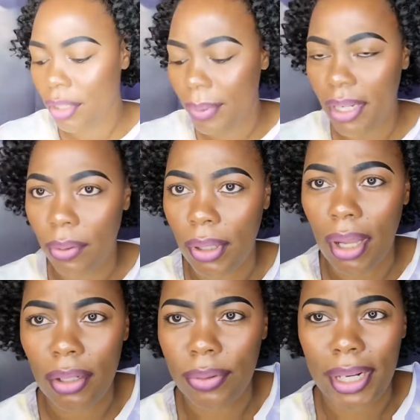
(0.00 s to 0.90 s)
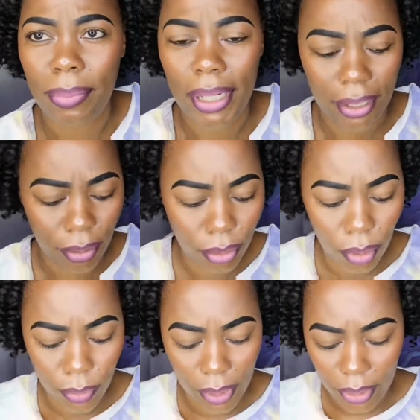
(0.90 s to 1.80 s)
a little bit out already, but I don't
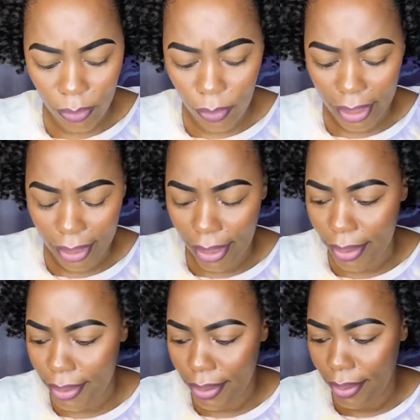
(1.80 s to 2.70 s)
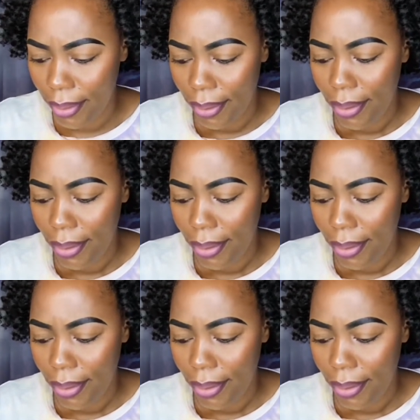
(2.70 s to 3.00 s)
know where it went, guys.